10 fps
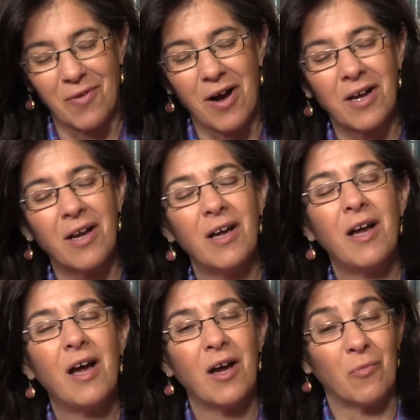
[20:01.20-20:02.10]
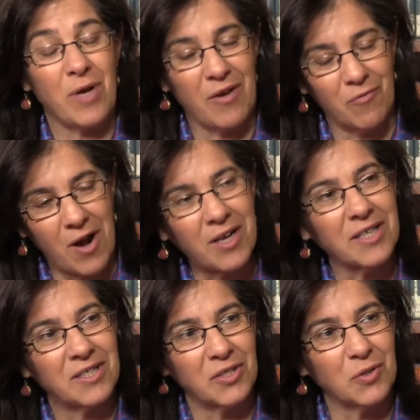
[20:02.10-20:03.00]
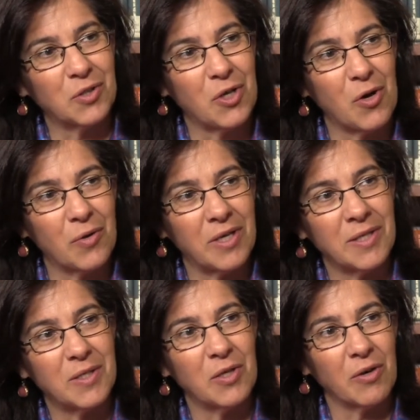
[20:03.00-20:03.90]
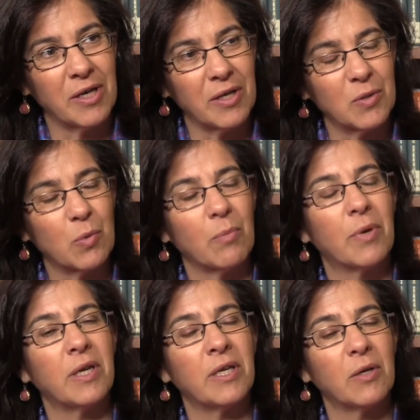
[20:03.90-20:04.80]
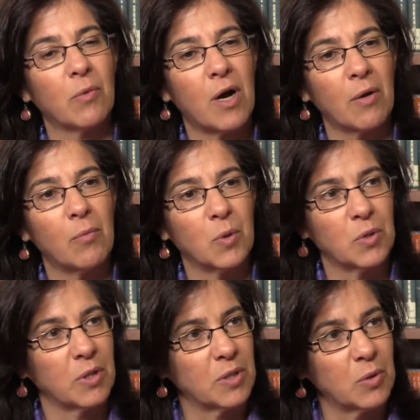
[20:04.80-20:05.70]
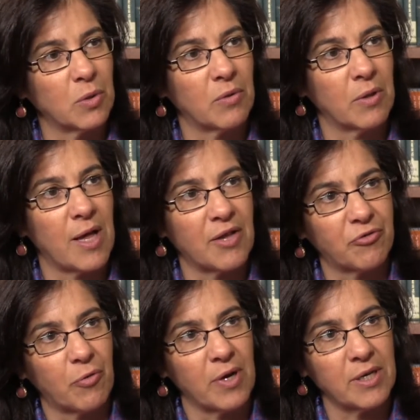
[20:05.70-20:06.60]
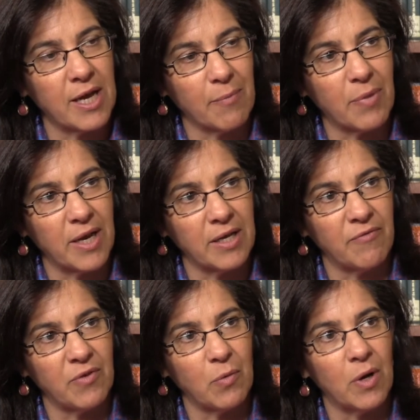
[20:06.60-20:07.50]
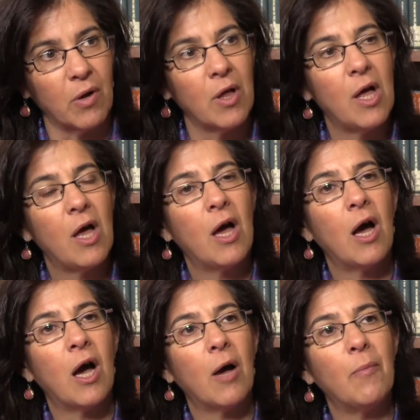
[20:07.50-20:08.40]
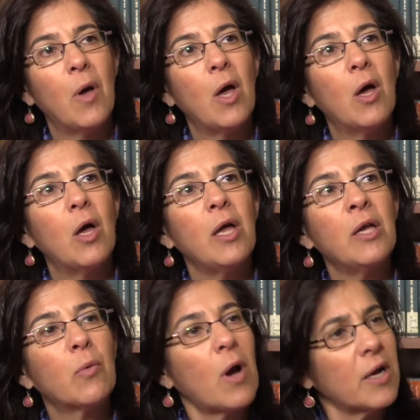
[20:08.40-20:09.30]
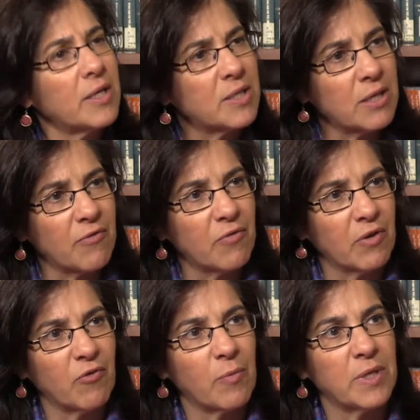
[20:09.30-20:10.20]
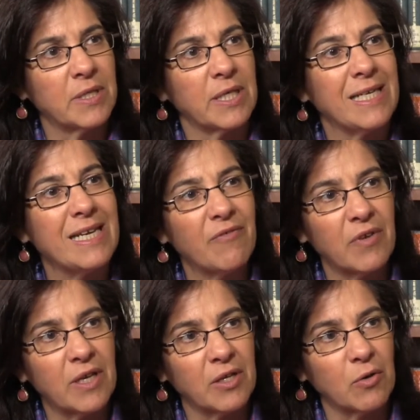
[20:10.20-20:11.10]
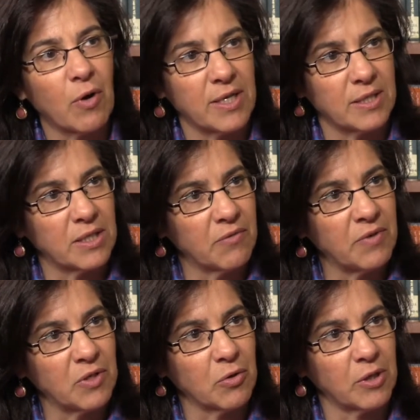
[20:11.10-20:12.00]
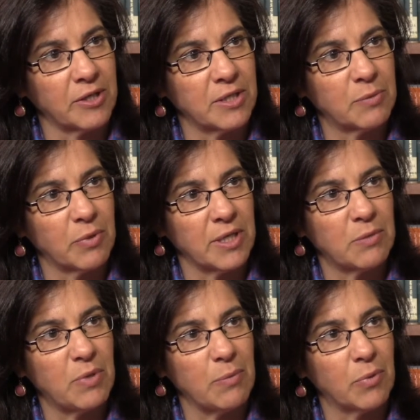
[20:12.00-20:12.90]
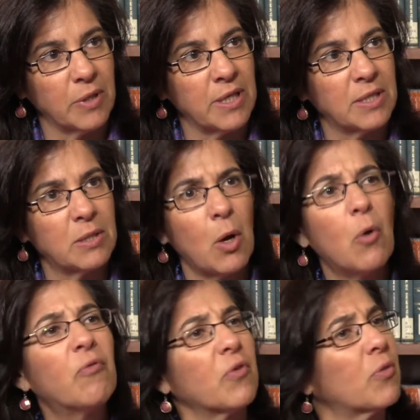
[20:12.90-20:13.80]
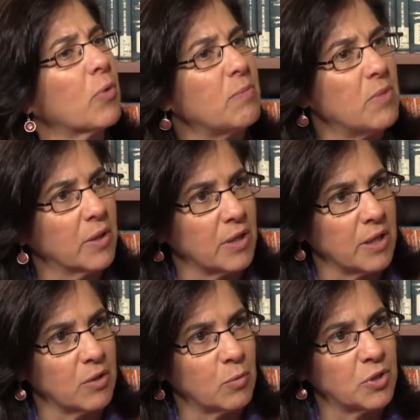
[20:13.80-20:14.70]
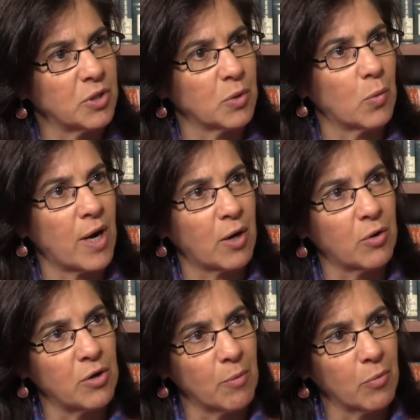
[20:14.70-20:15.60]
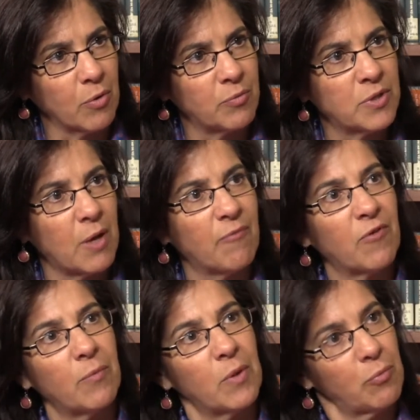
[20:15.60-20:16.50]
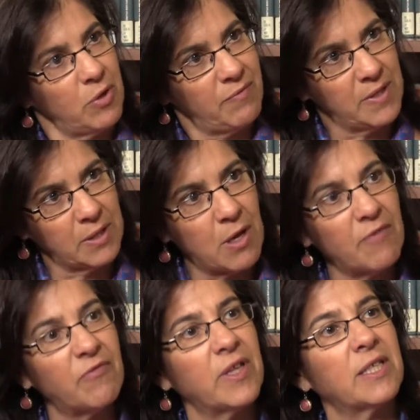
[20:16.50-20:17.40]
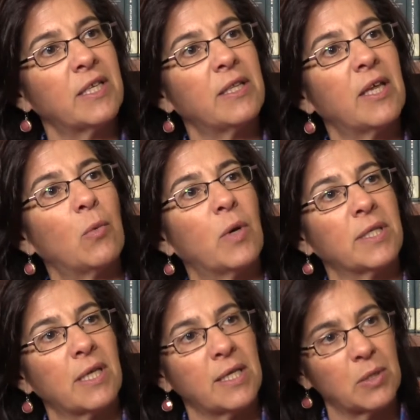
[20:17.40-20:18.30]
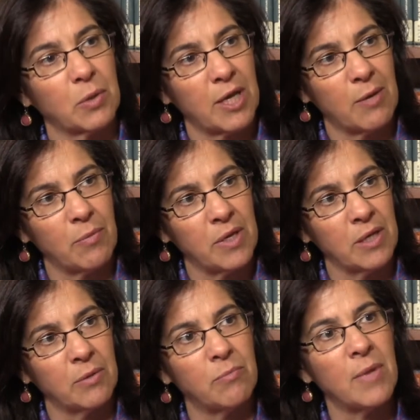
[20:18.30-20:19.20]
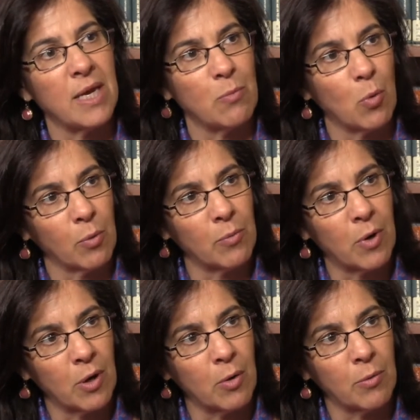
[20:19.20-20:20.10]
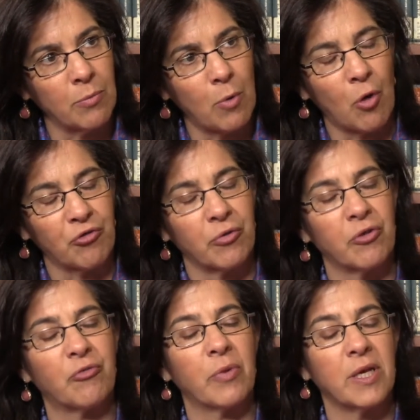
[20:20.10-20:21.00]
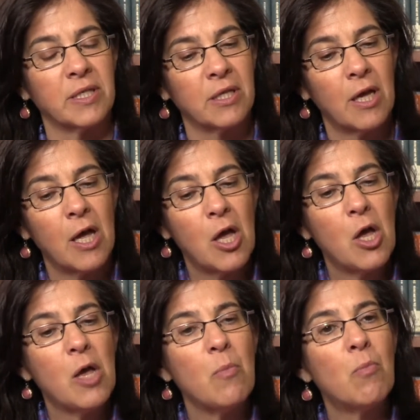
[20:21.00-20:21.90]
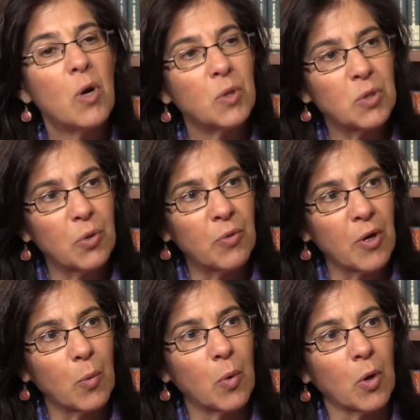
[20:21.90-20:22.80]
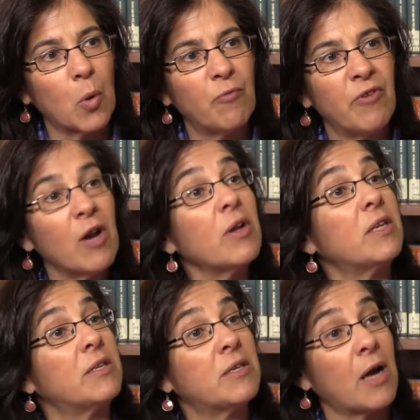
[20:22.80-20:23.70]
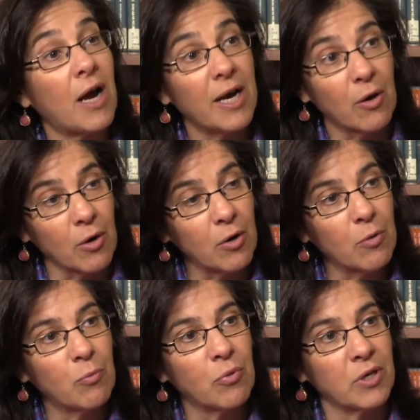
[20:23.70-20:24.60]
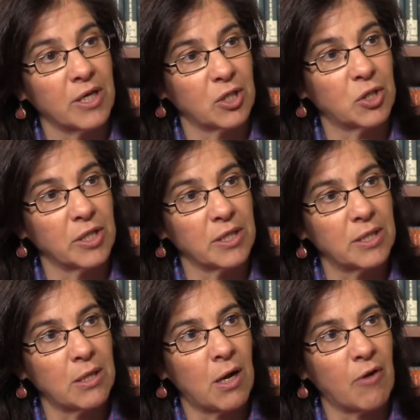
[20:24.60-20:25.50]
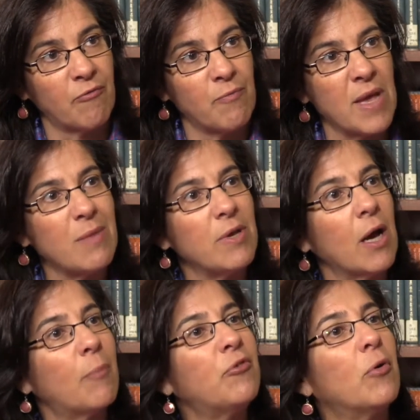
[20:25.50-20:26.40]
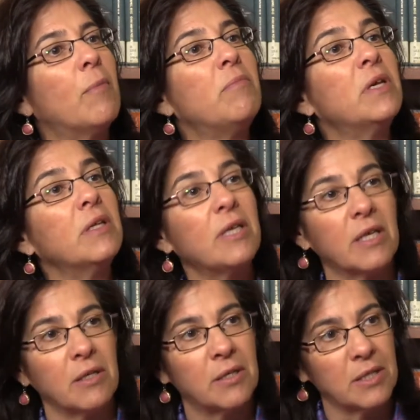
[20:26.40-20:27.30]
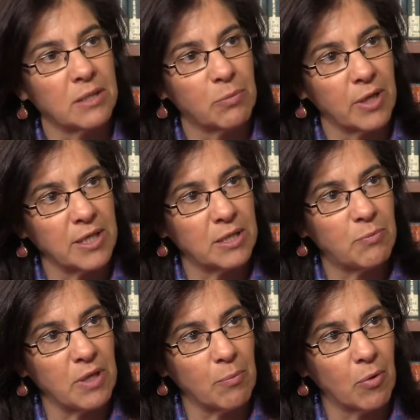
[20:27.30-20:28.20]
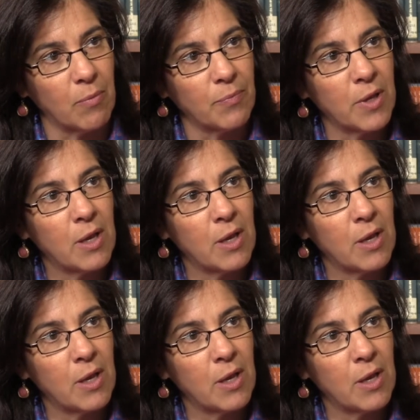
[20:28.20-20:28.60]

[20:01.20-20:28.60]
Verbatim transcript: Iraq. Mm. Uh, we have Raqqa still to go mm -hmm. in, mm-hmm. in, Syria and elsewhere, but in Iraq, Mosul is sort of the last great campaign, if you will. -hmm. Um, Iraq is suffering from a significant crisis of internally displaced people. It's over 3 million, which is a mm. record number, some from the previous conflict, and then once ISIL came in, many mm. more uh, also displaced. Mosul, there were very dire predictions mm -hmm. of maybe up to a million displaced people.